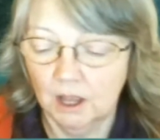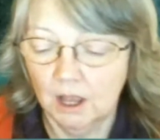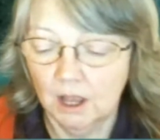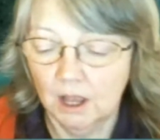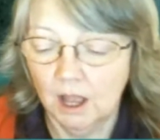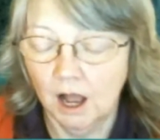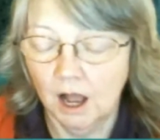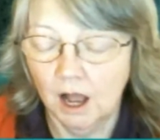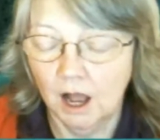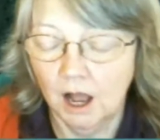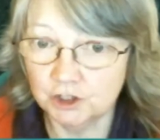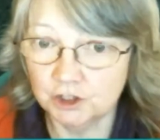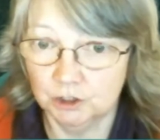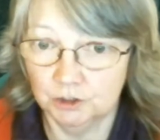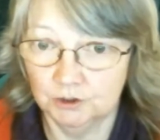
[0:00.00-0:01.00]
Archangel
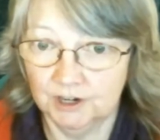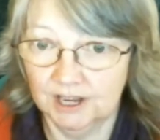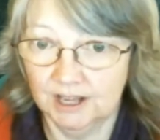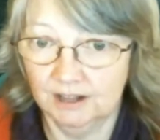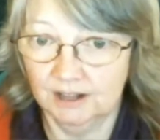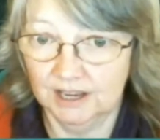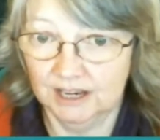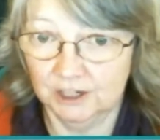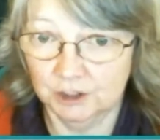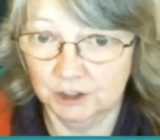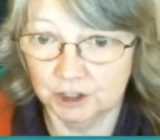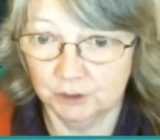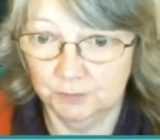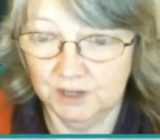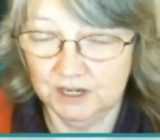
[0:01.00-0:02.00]
Uriel, the angel of
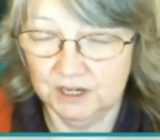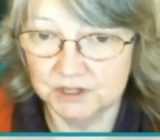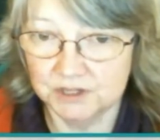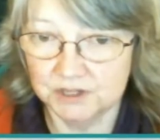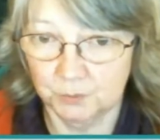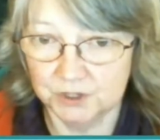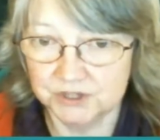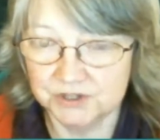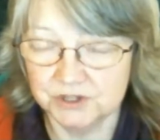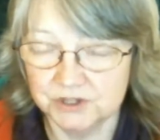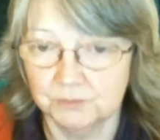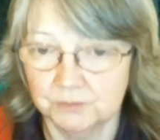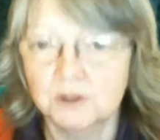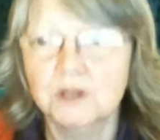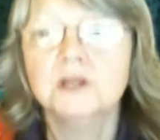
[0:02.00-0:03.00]
peace and wisdom,
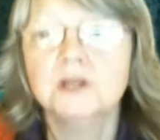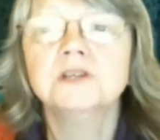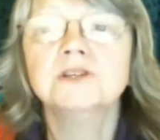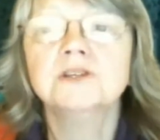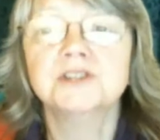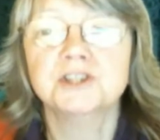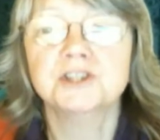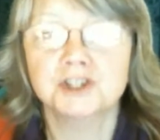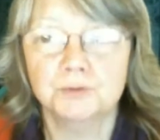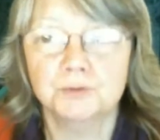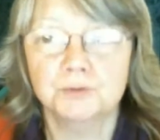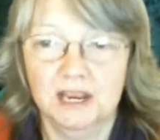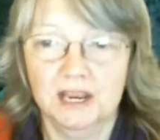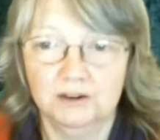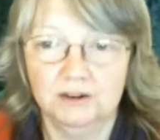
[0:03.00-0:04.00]
Saint Germain of the
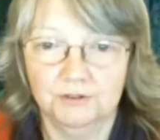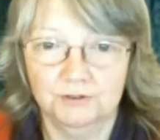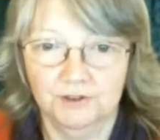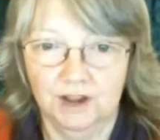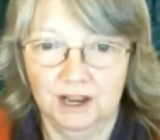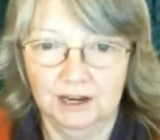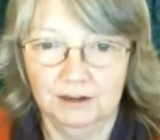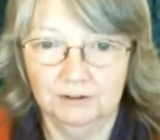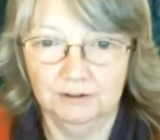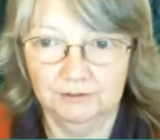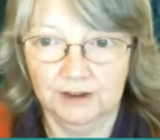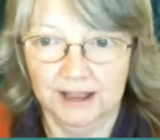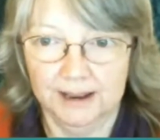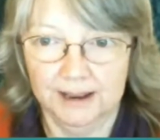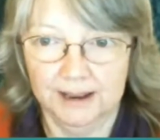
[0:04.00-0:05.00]
violet flame.
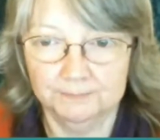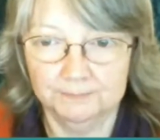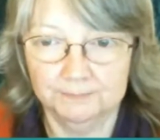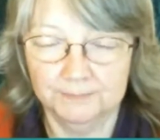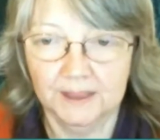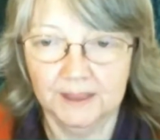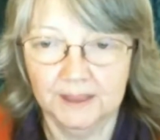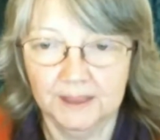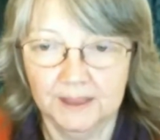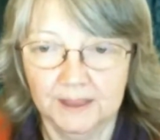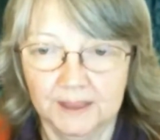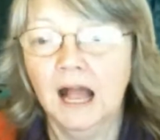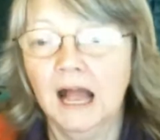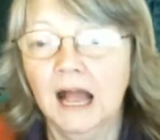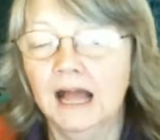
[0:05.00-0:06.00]

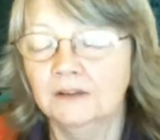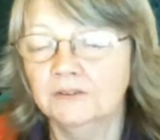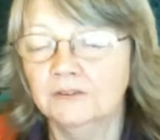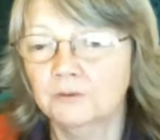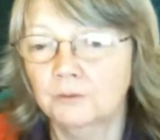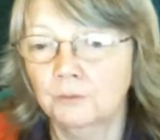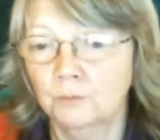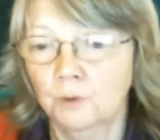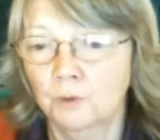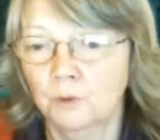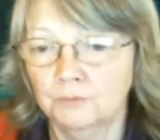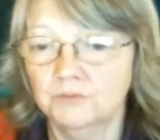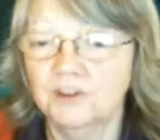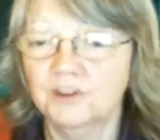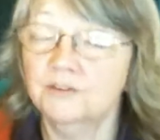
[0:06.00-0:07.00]
And when
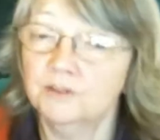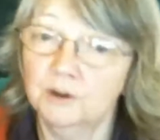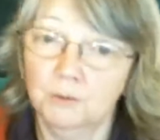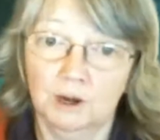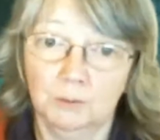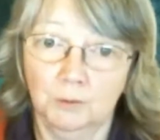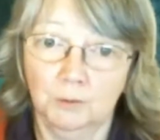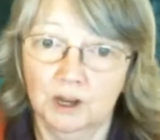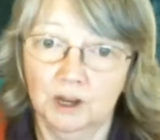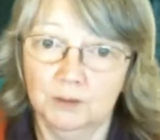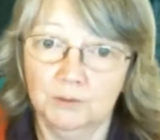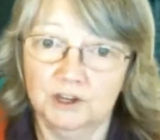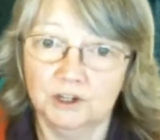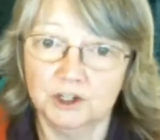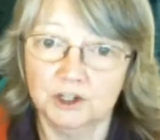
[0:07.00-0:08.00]
I'm working with inner
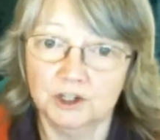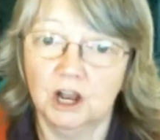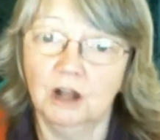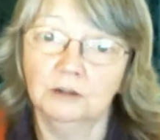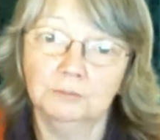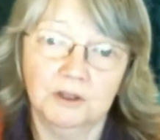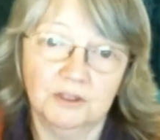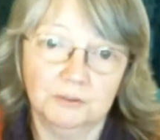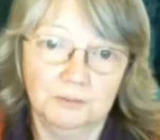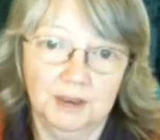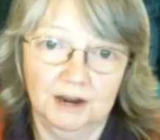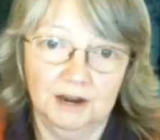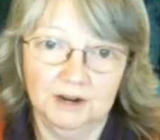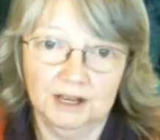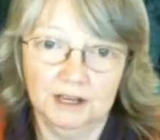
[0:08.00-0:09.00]
child, Mother Mary
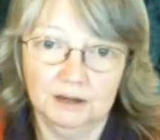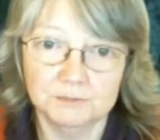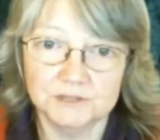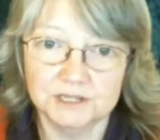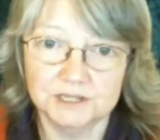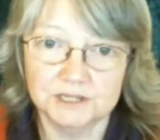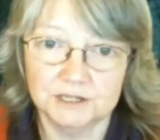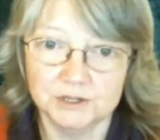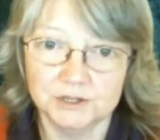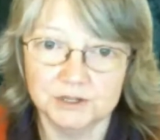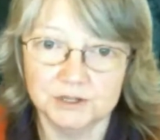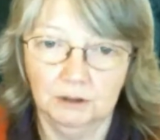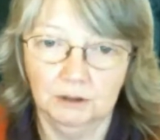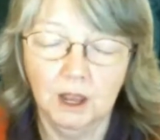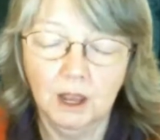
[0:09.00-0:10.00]
comes in as well.
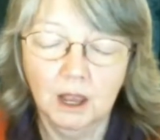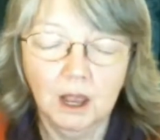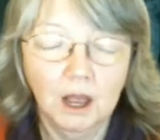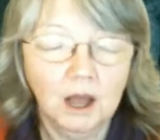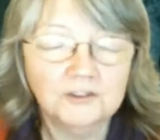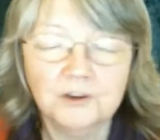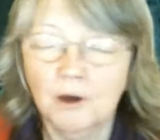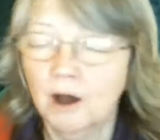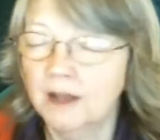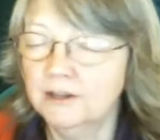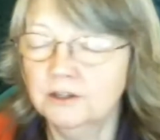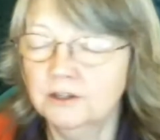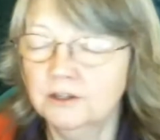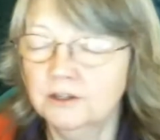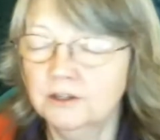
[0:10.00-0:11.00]
So I know
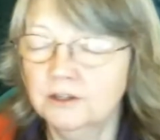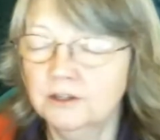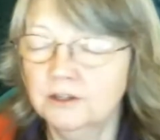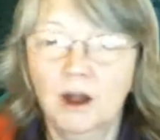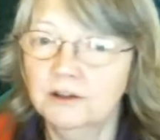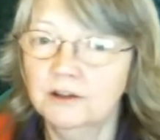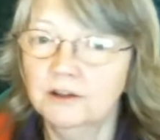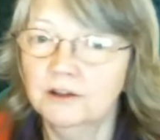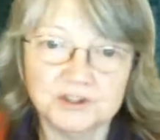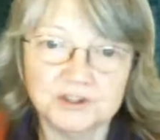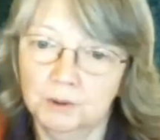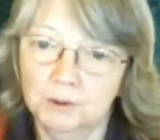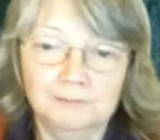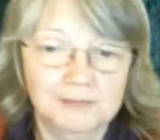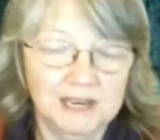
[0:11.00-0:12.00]
I have got some
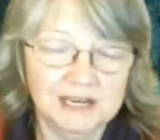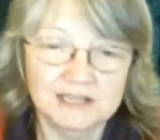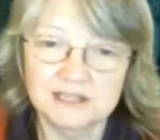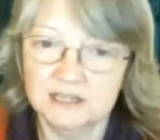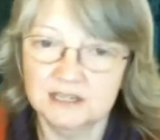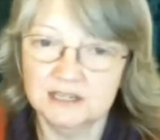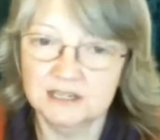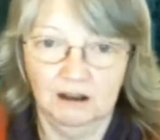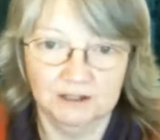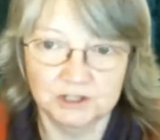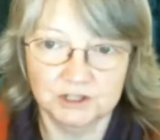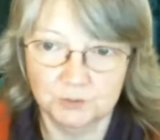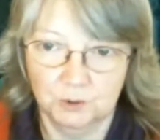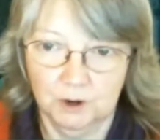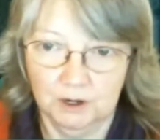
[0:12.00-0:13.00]
amazing guides
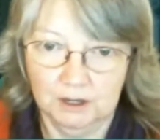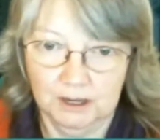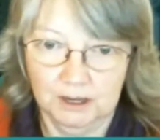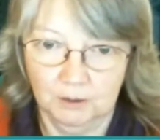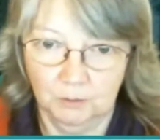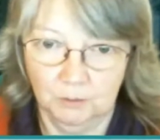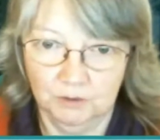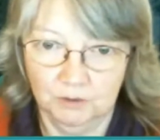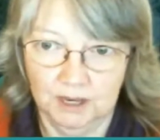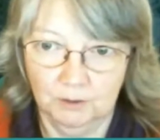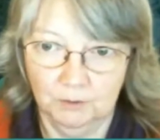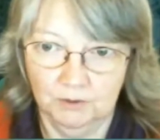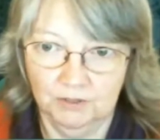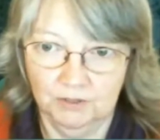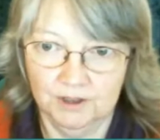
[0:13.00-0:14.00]
working with me with this.